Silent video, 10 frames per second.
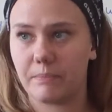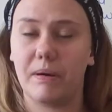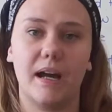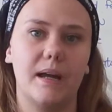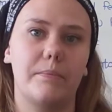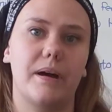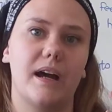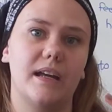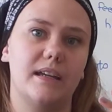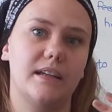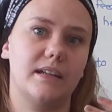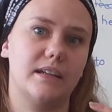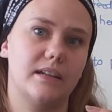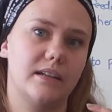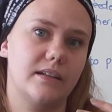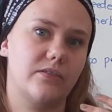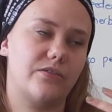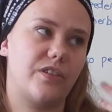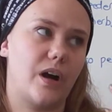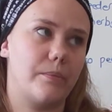buying
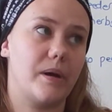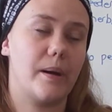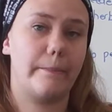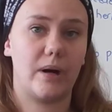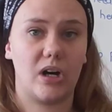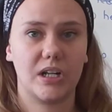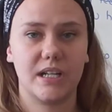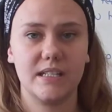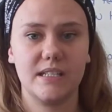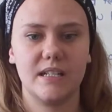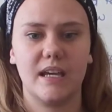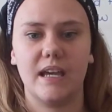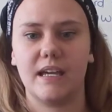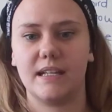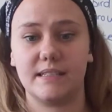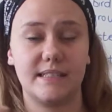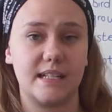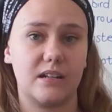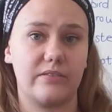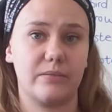from a market
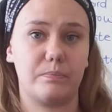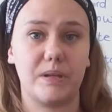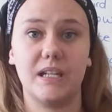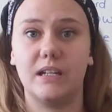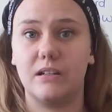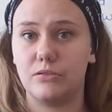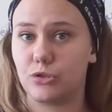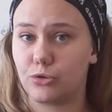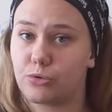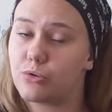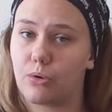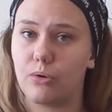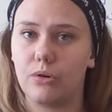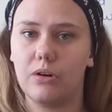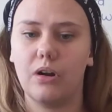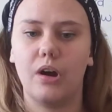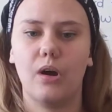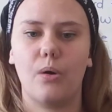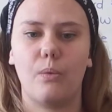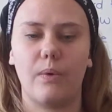instead of a big store
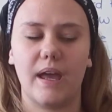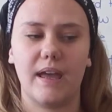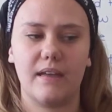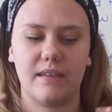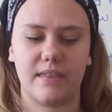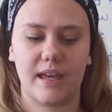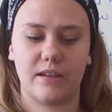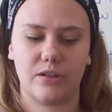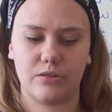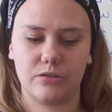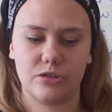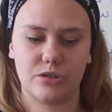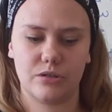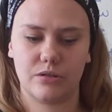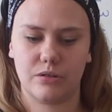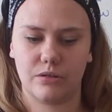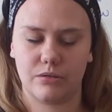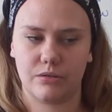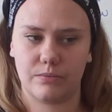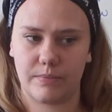where they use
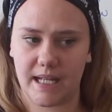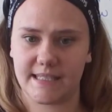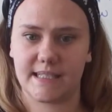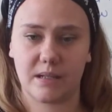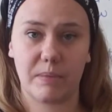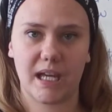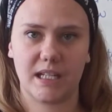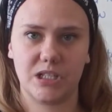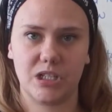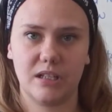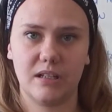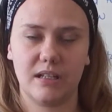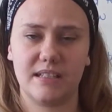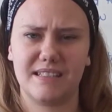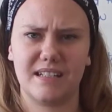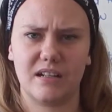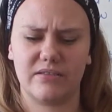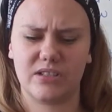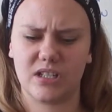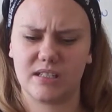plastic packaging, instead
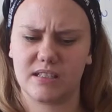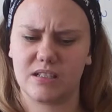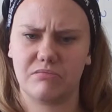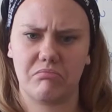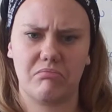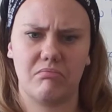of just